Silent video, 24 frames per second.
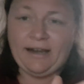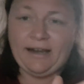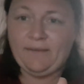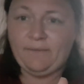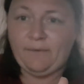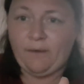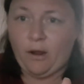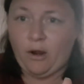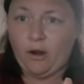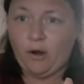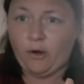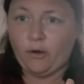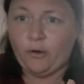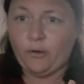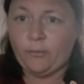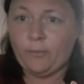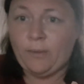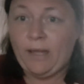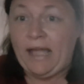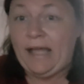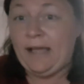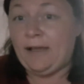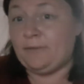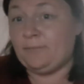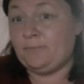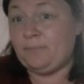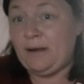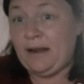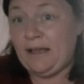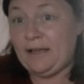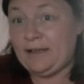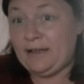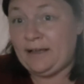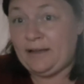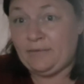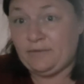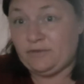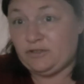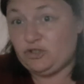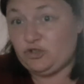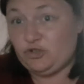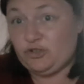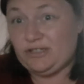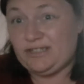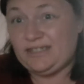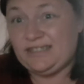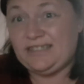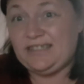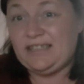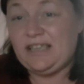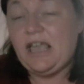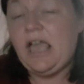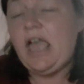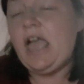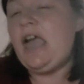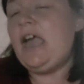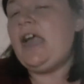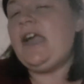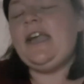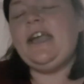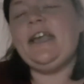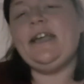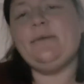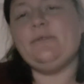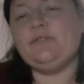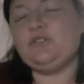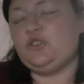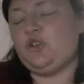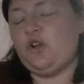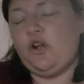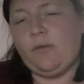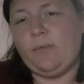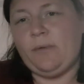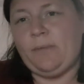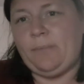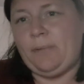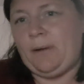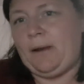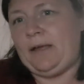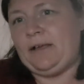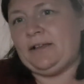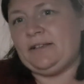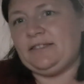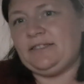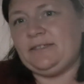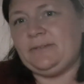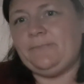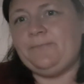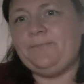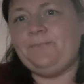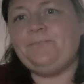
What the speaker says: home and play out in the streets. It was commonplace.